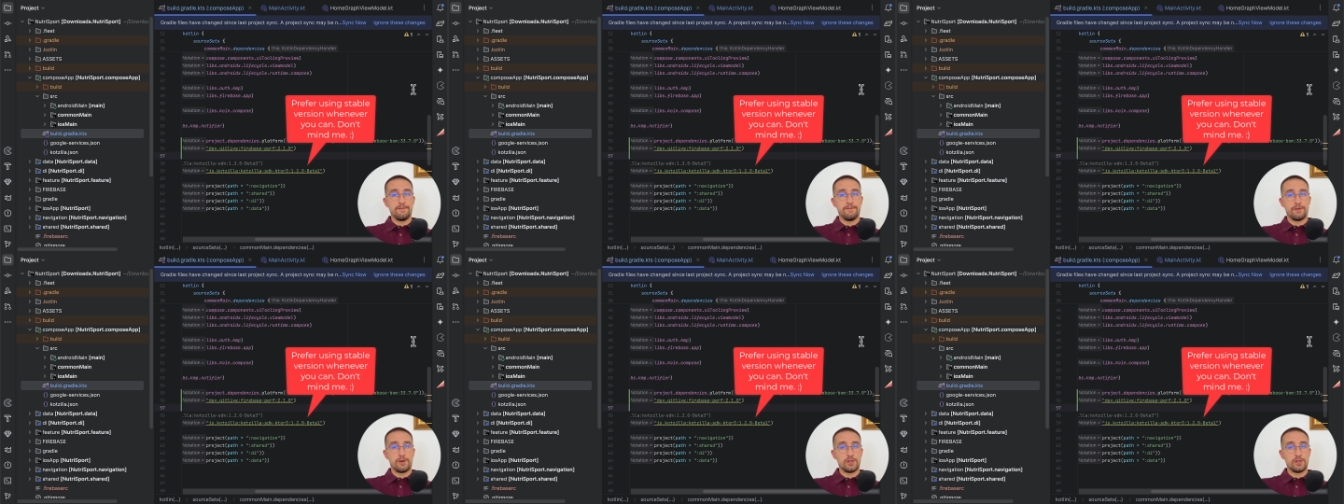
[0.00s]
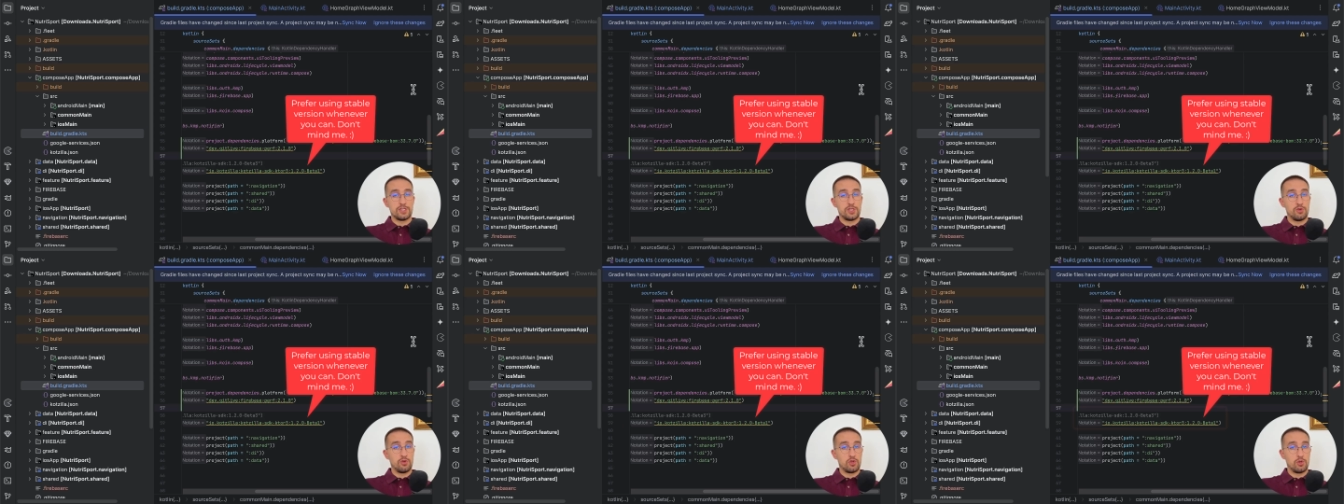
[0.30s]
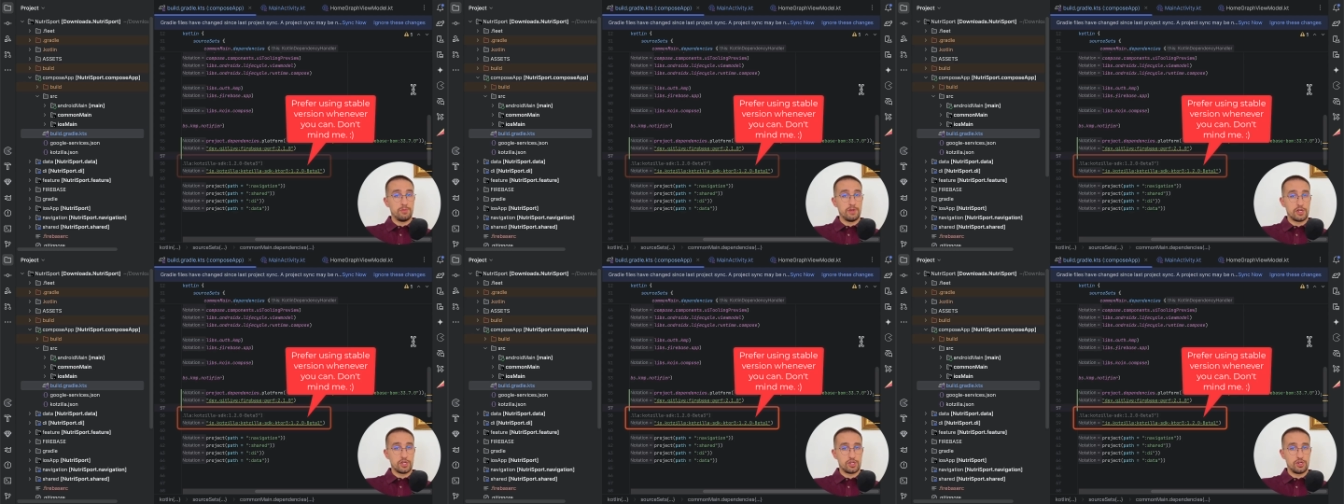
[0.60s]
first you need to
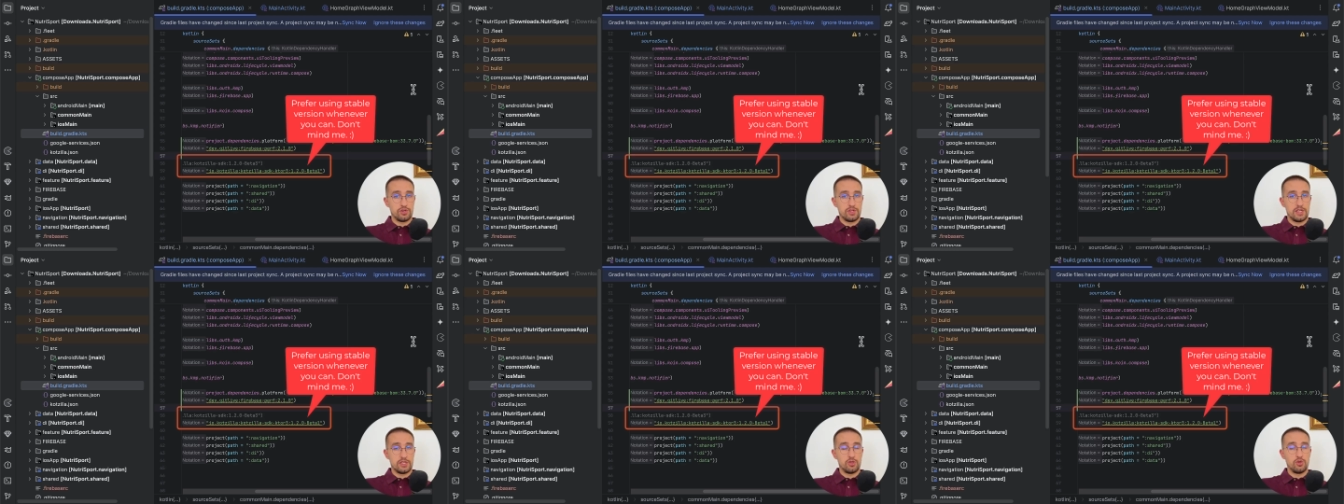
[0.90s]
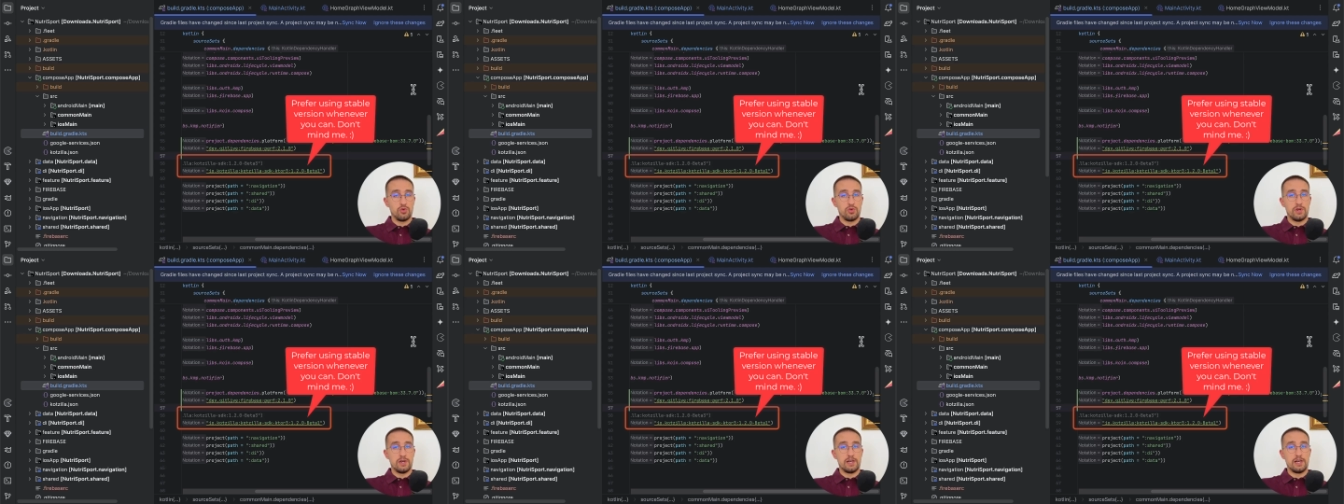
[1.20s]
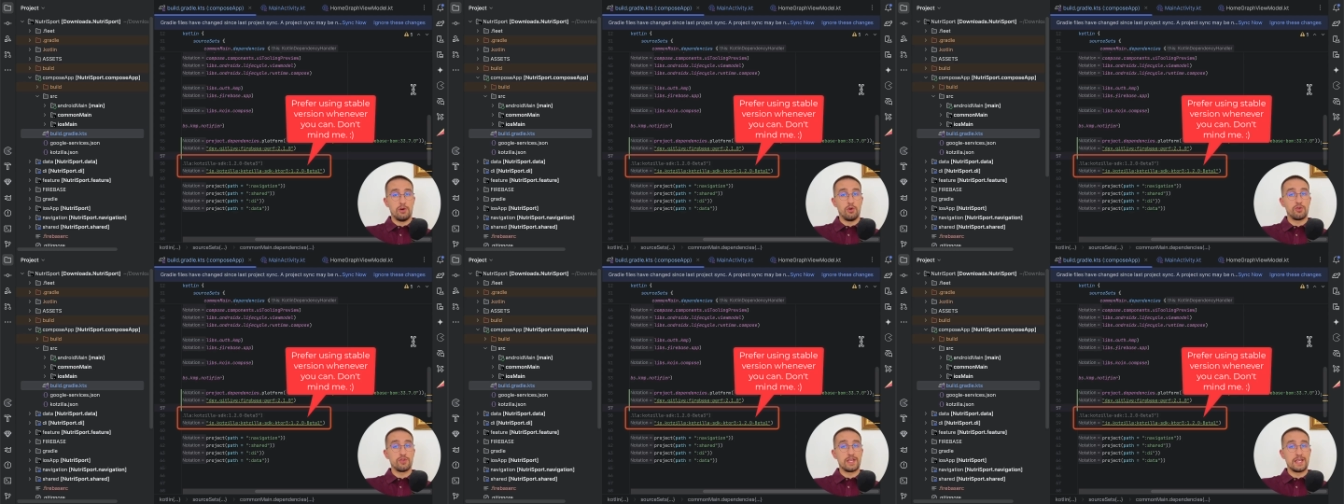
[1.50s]
make sure that you
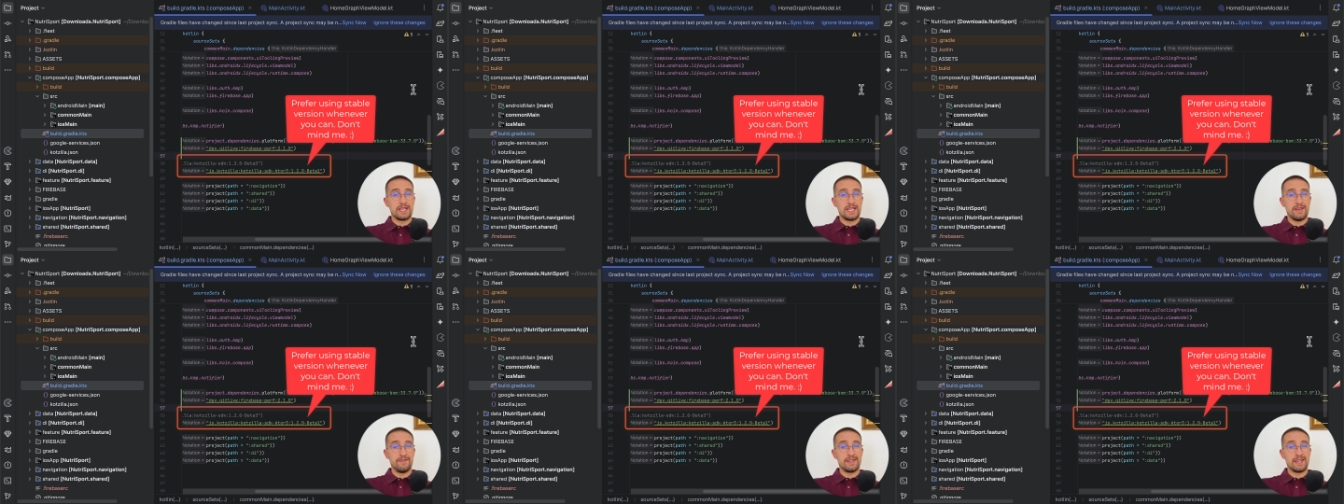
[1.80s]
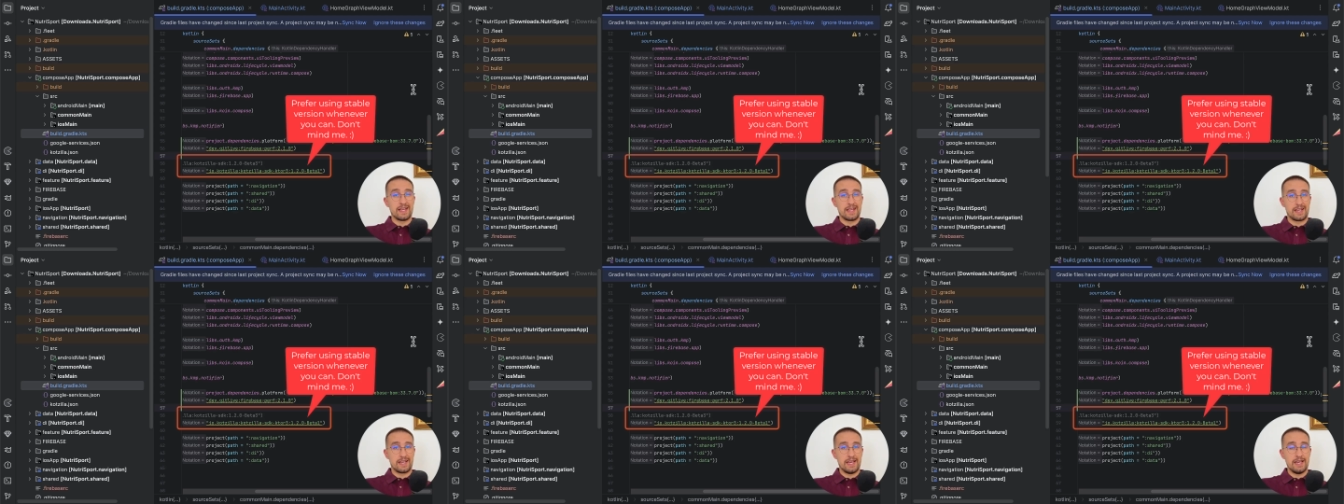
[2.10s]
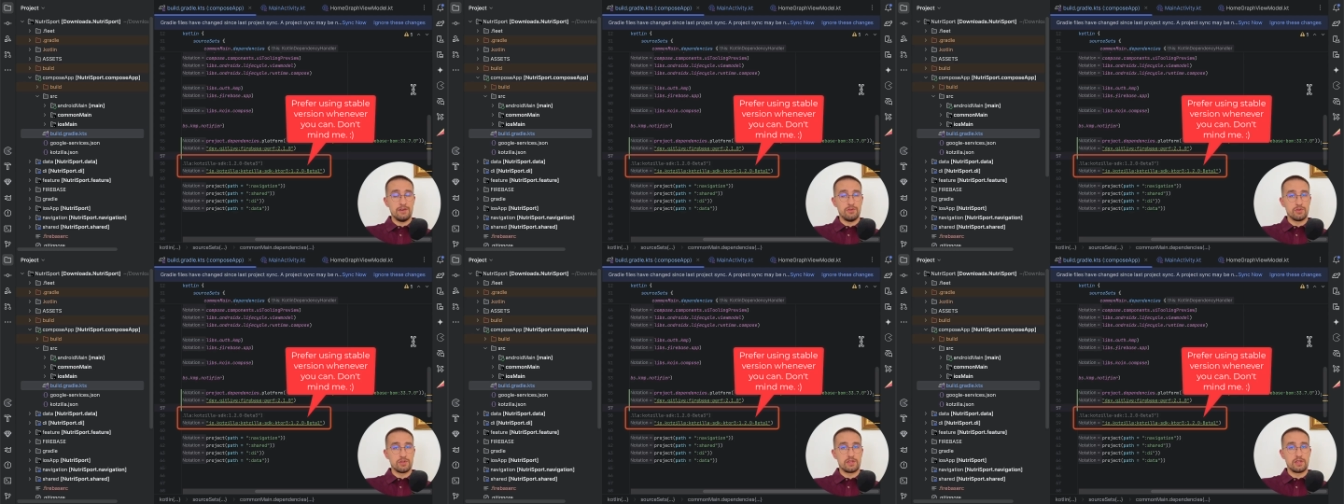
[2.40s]
already have an
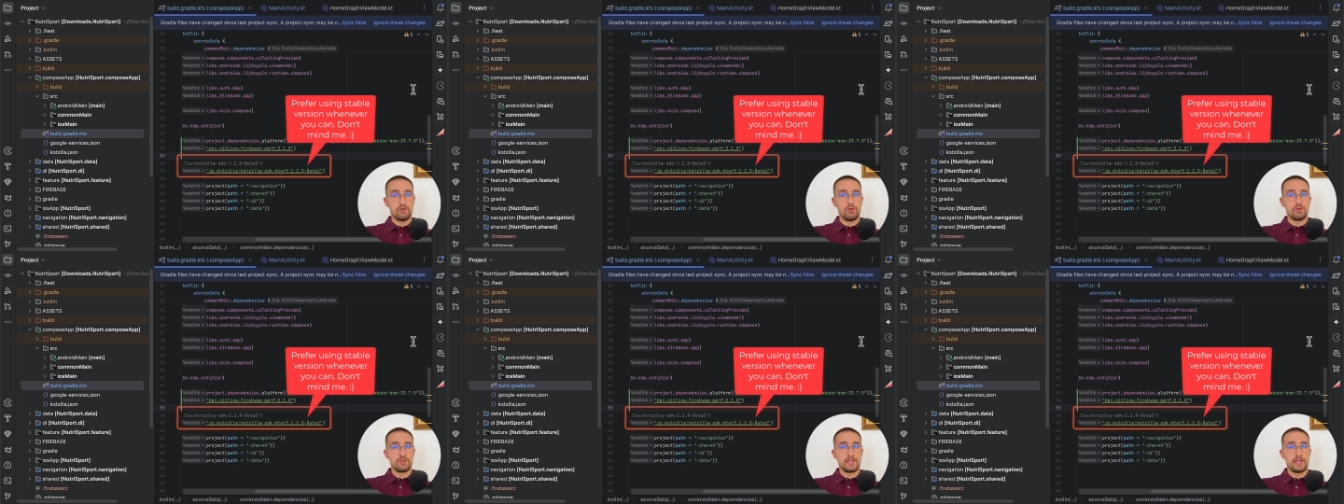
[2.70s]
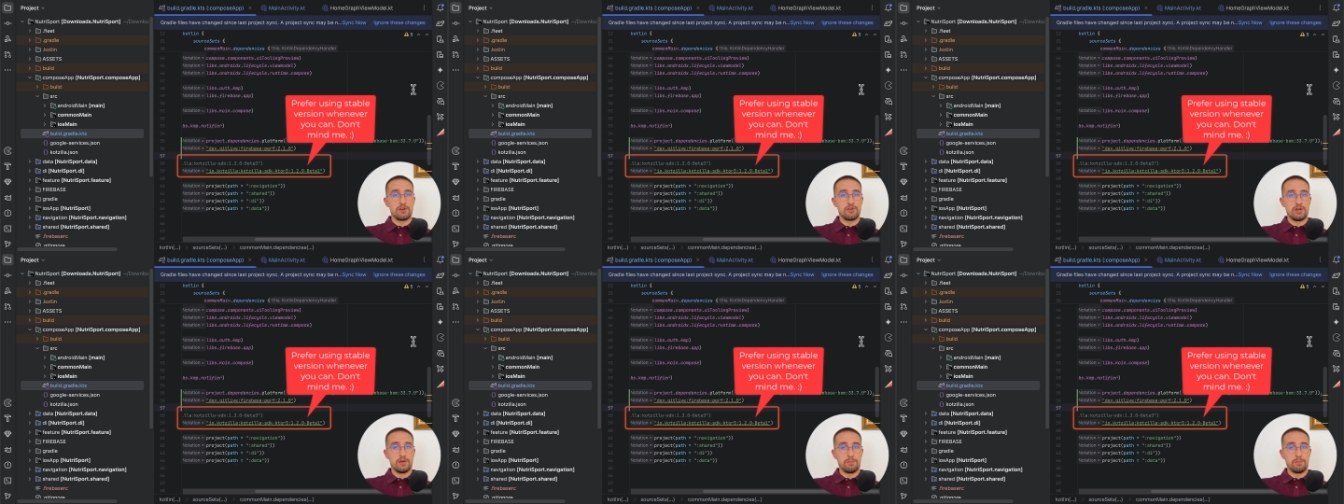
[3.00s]
account on their